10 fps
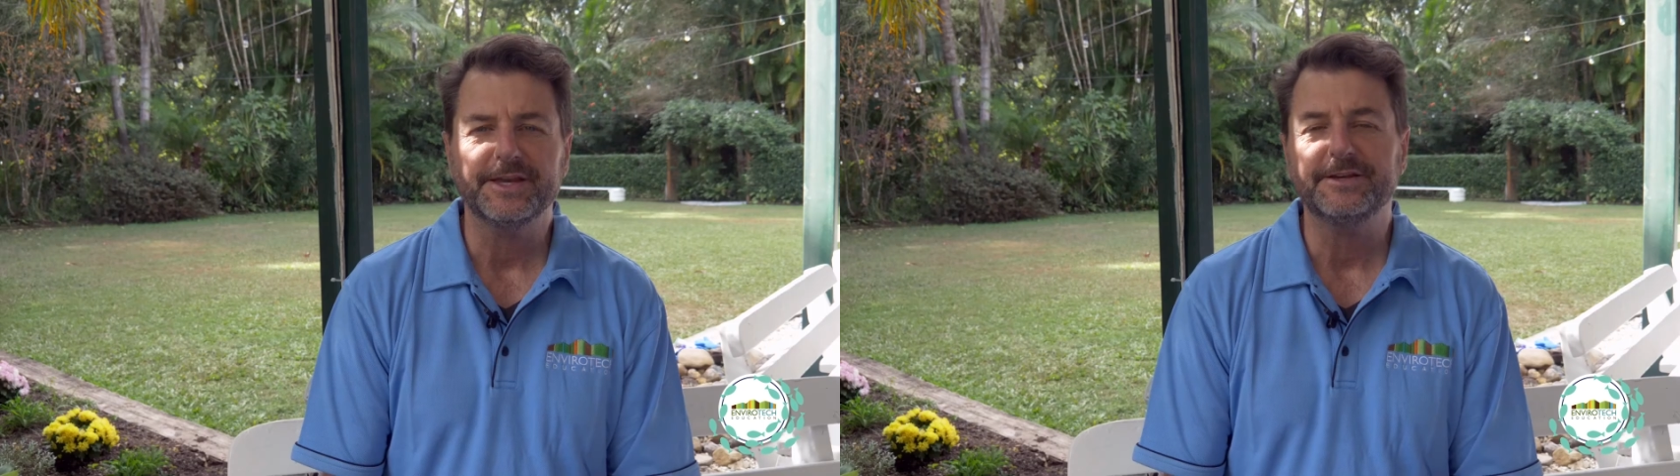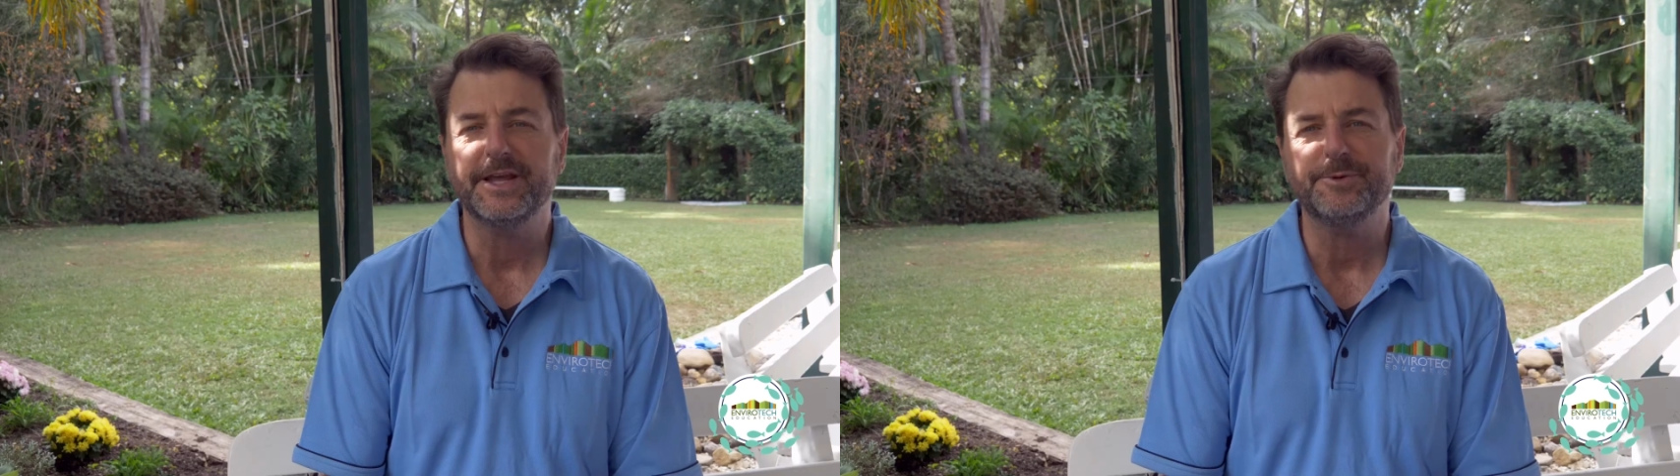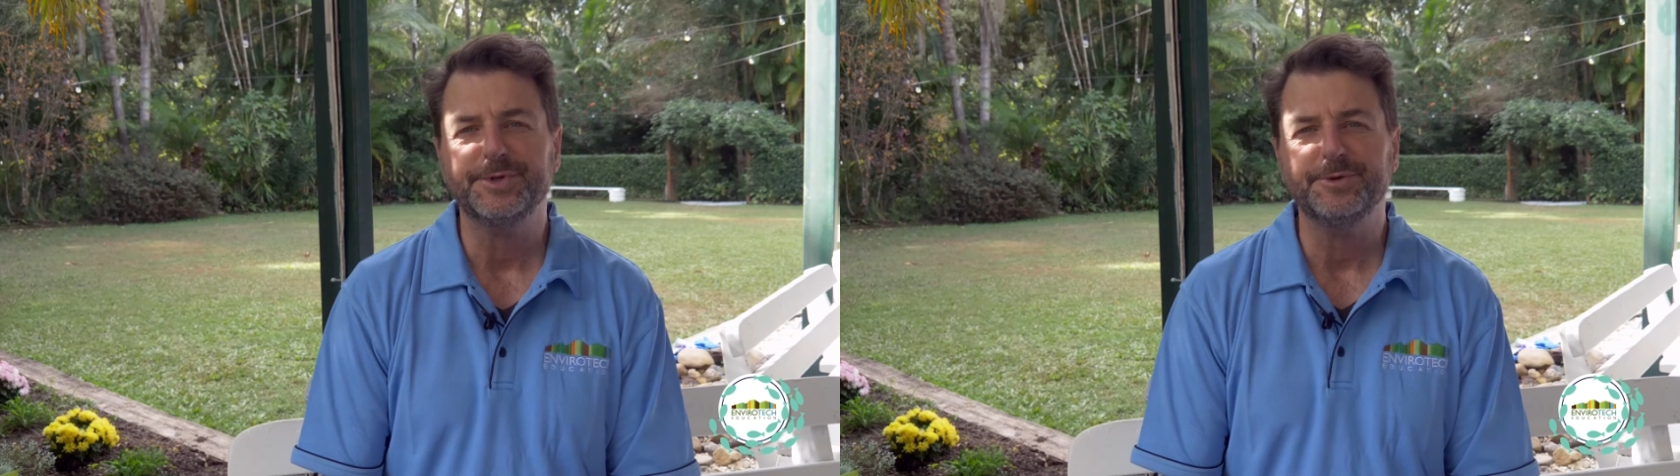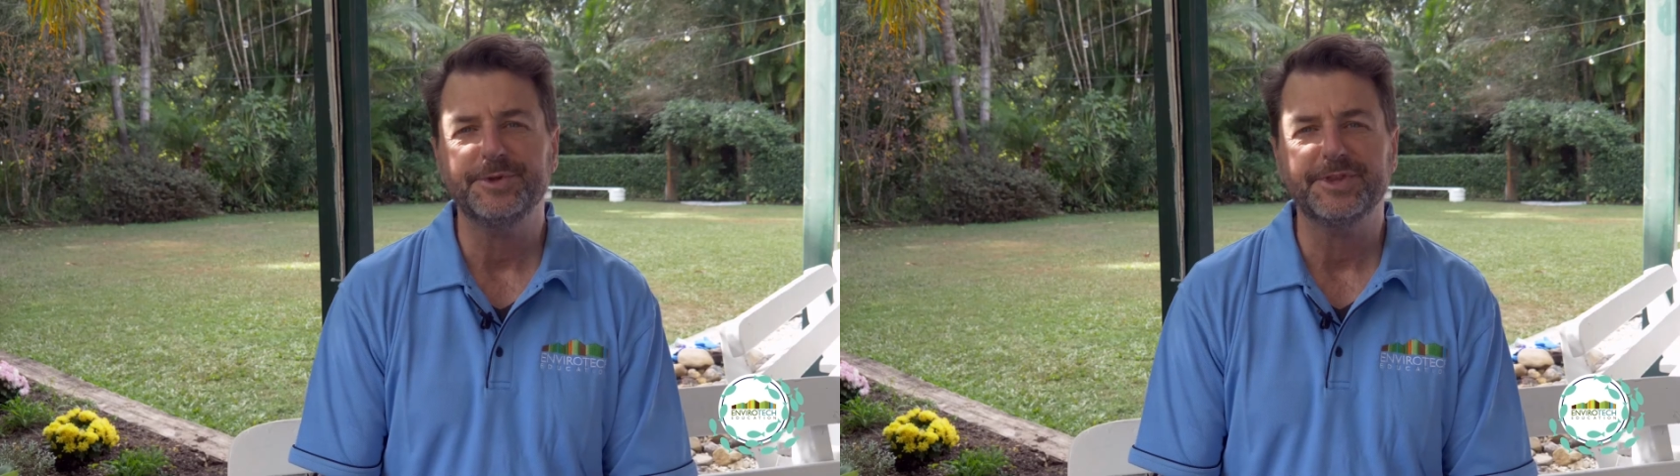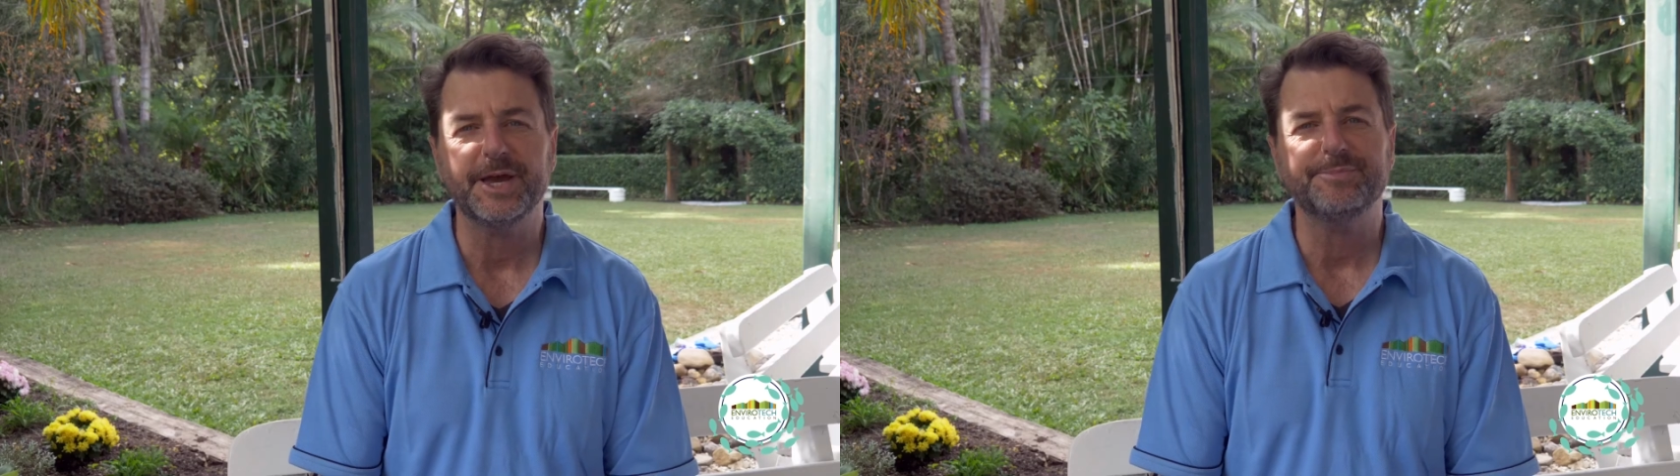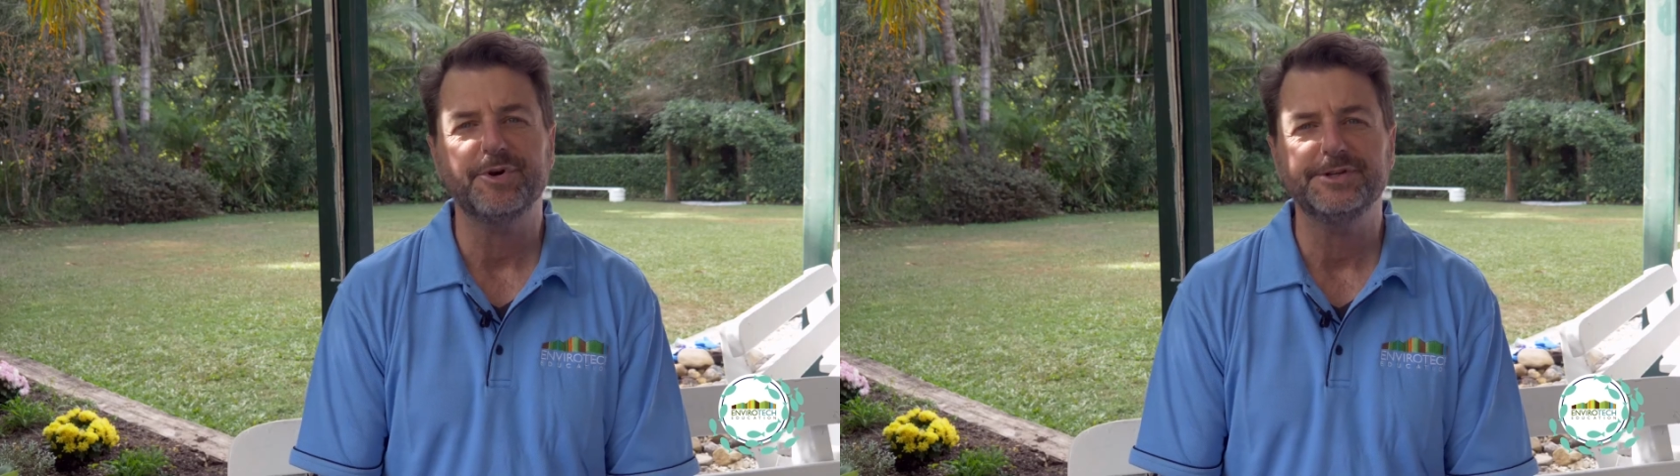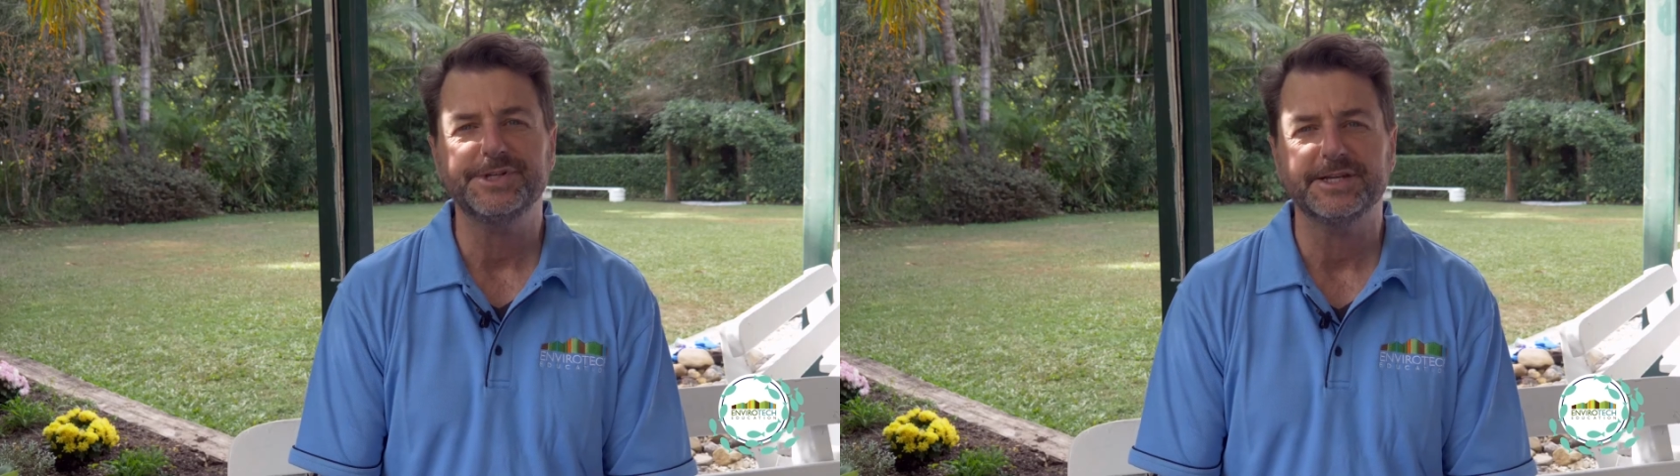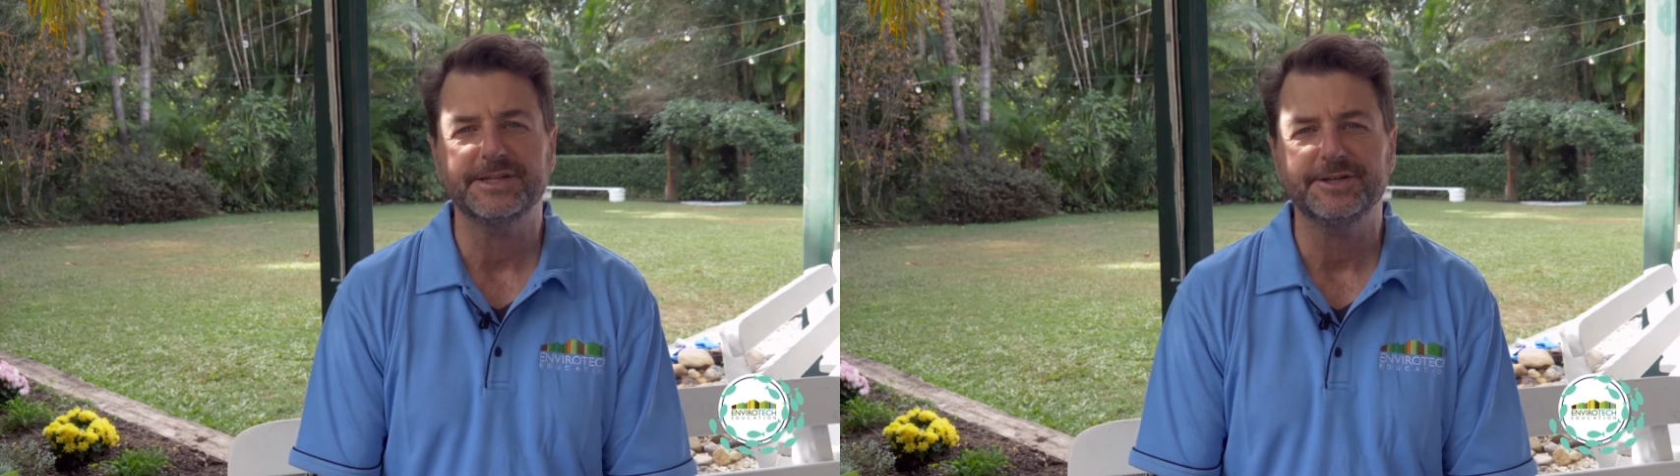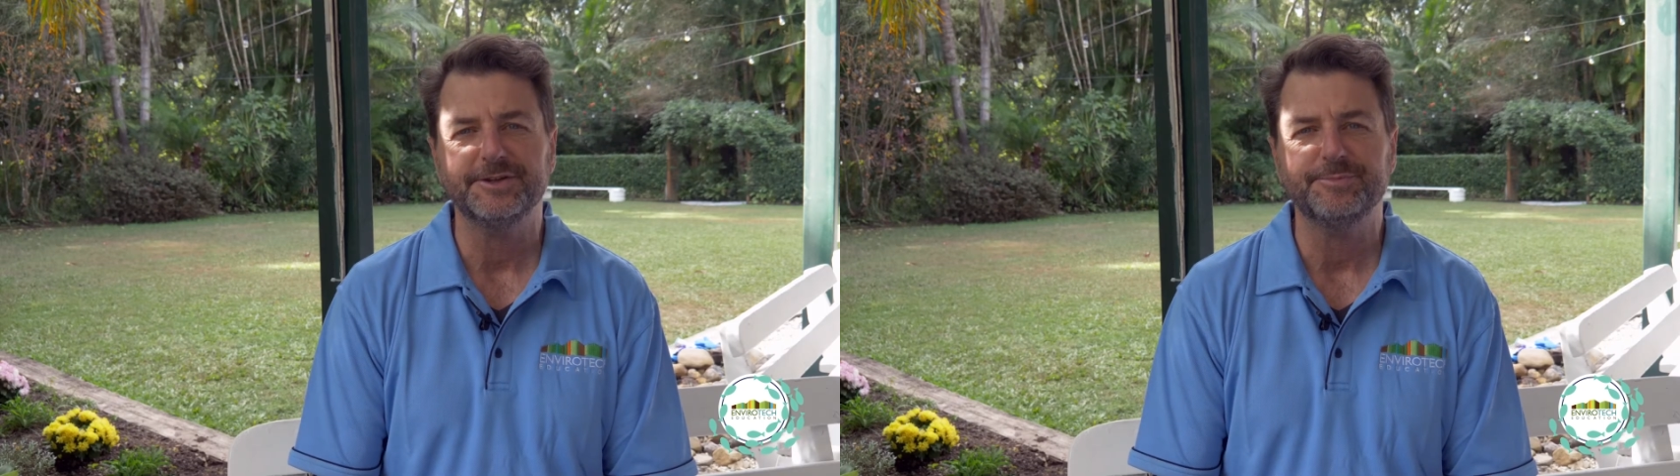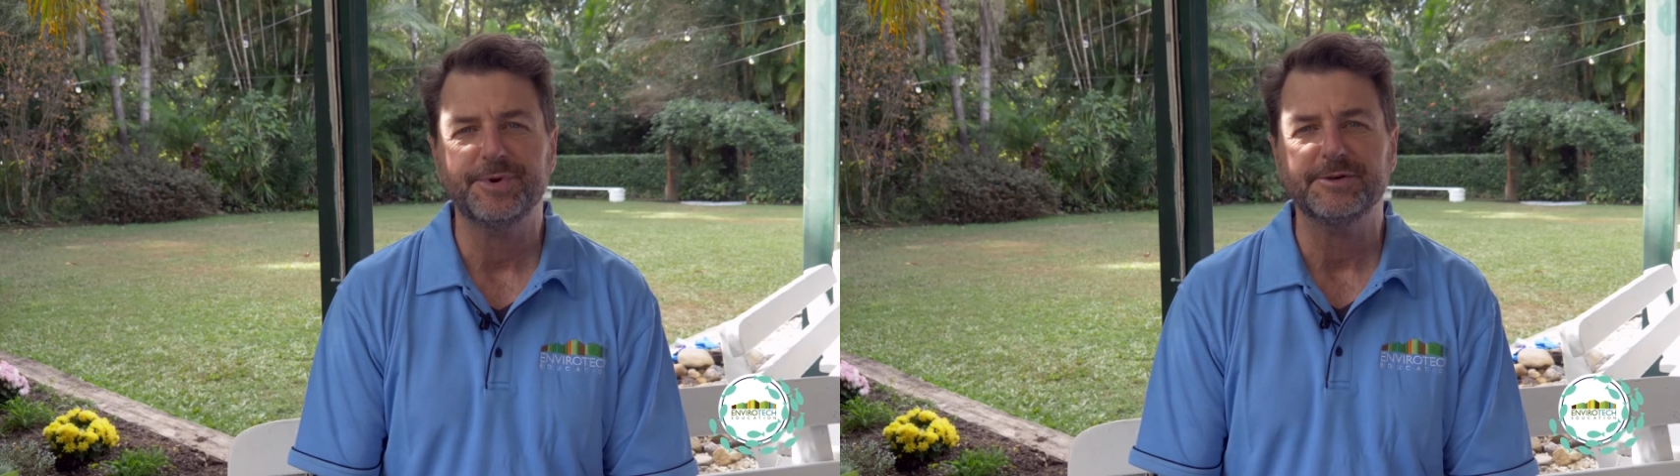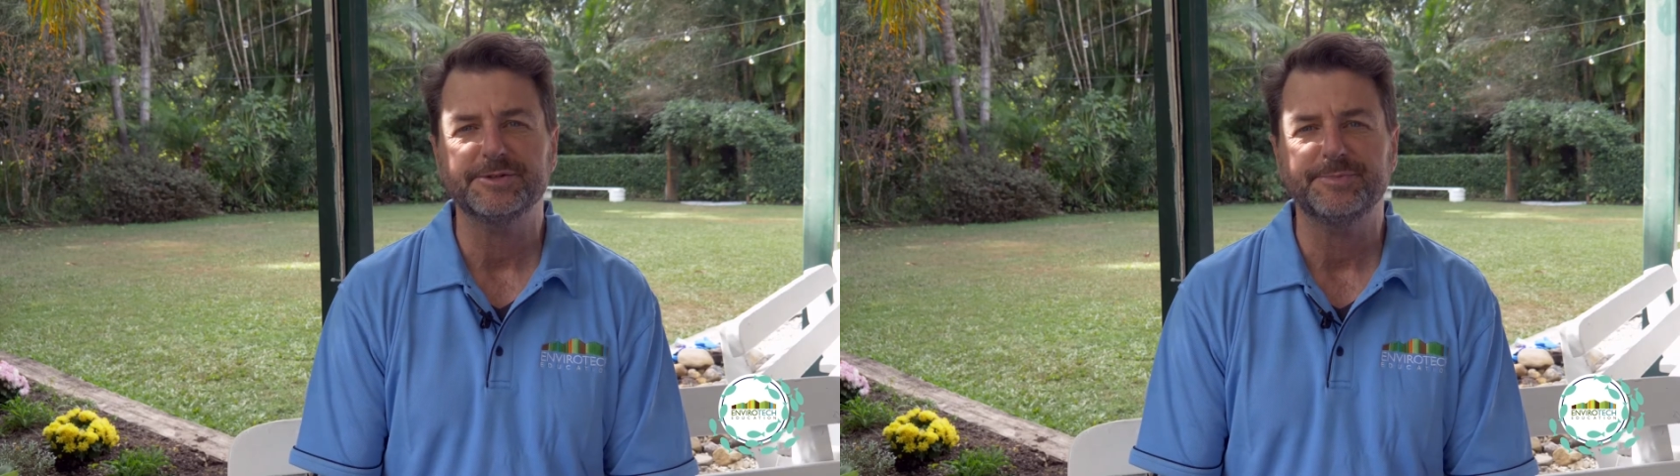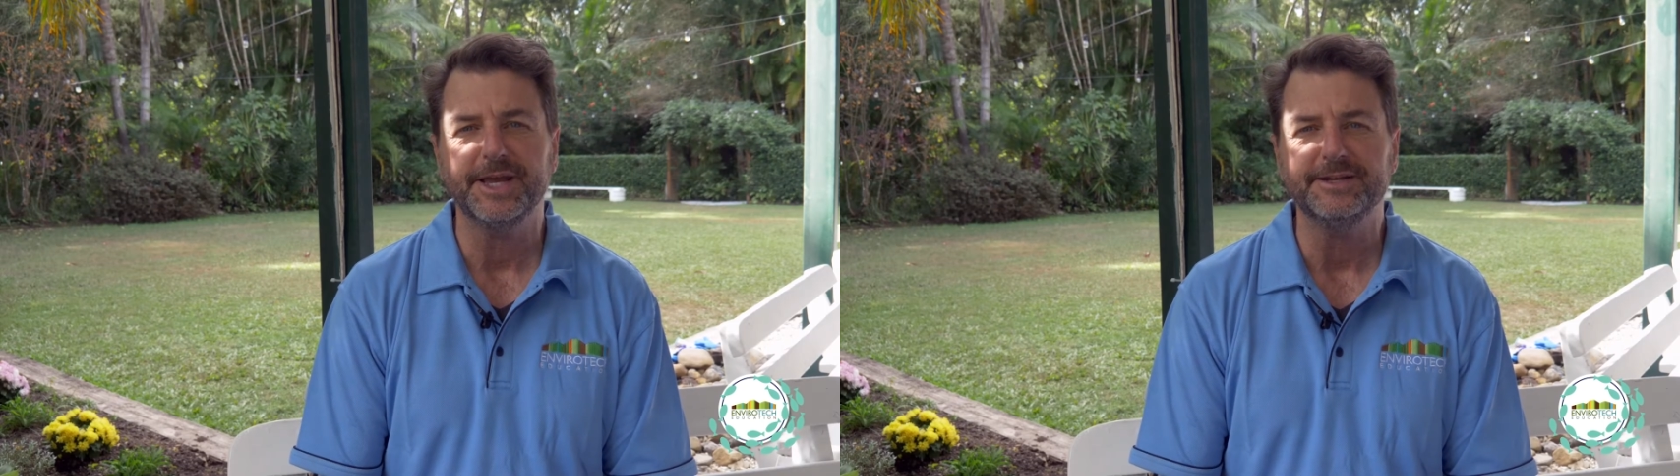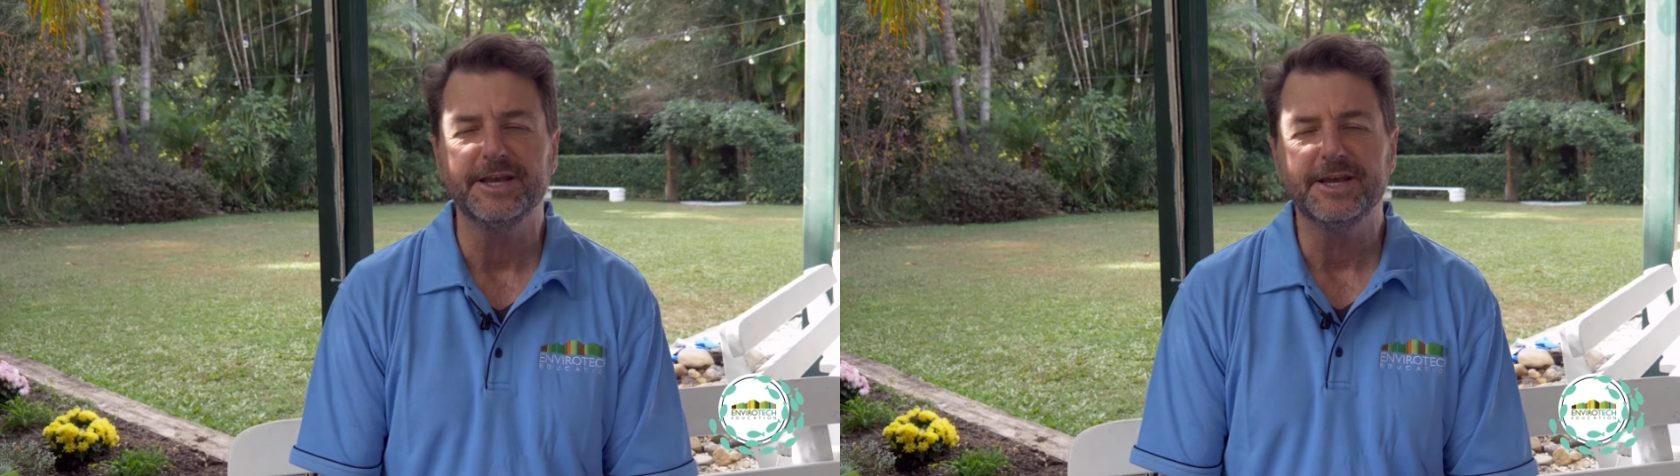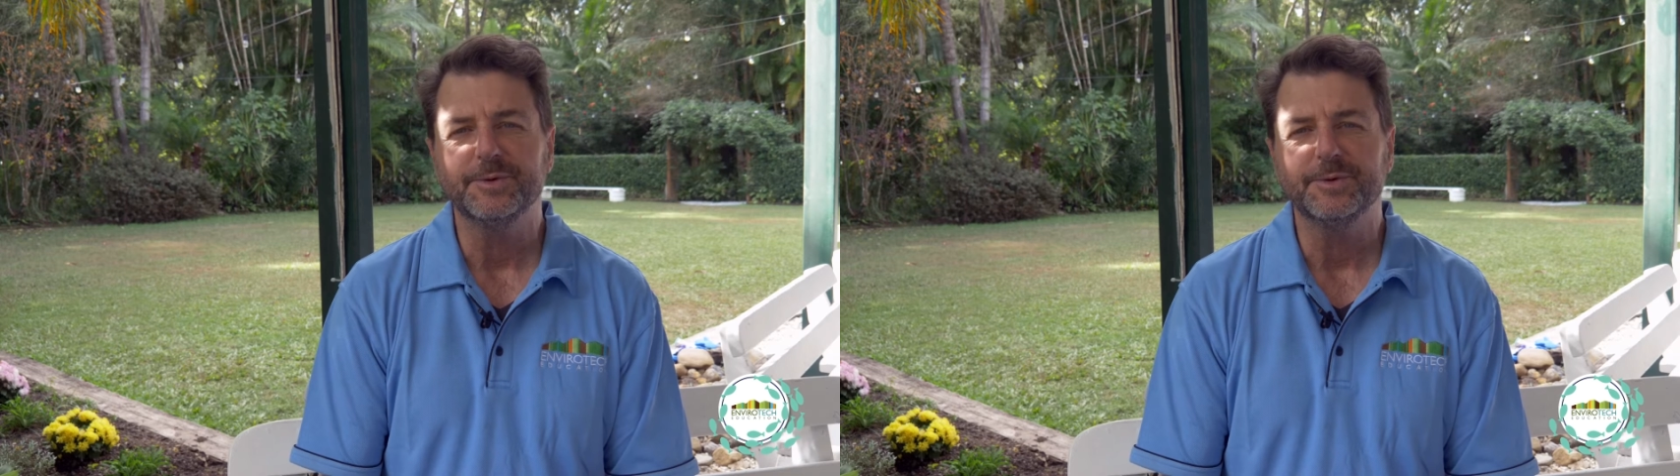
can help you with that project that you've perhaps been